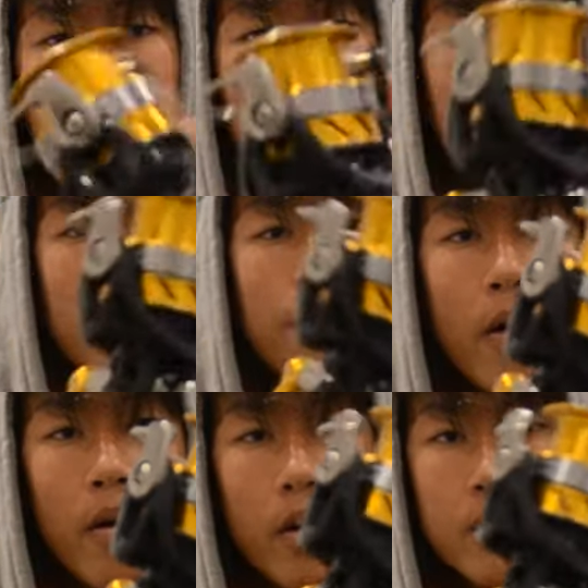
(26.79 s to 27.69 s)
like a
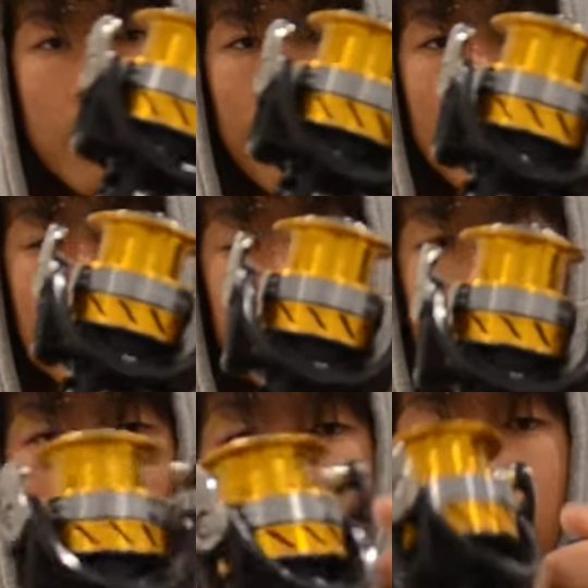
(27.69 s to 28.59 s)
photo or something. It's a
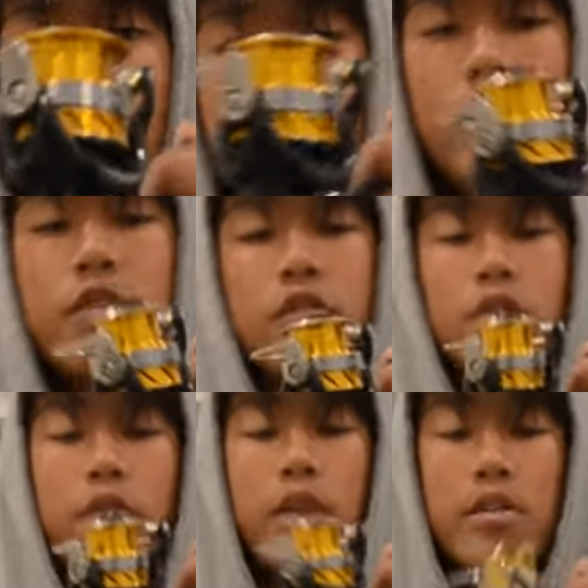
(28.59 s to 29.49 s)
Daiwa Revros
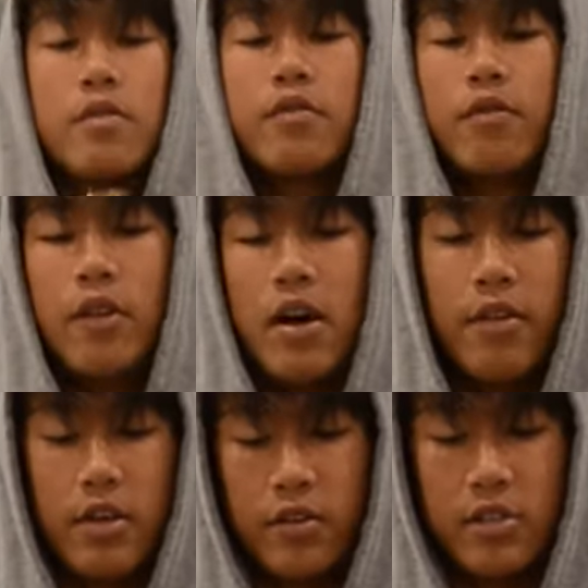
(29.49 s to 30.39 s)

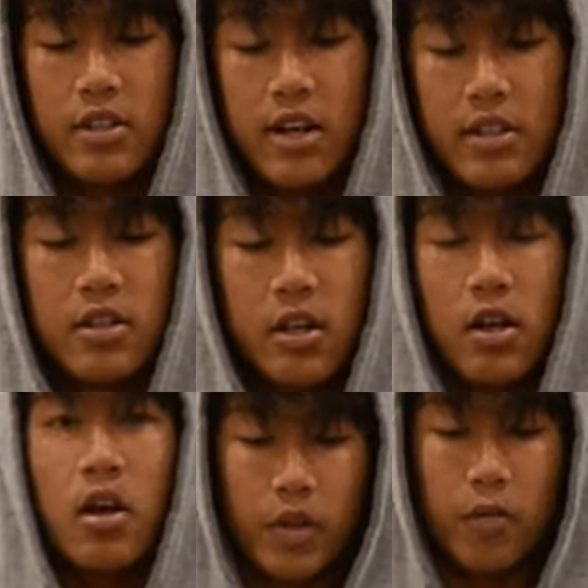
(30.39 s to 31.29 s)
2500 size,
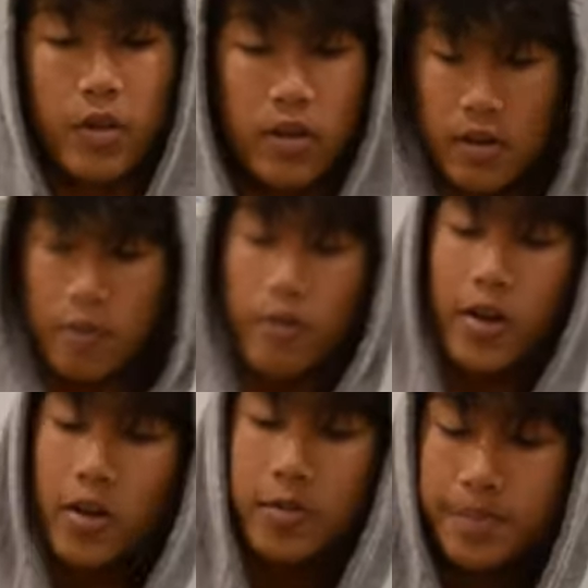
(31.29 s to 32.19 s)
really good reel.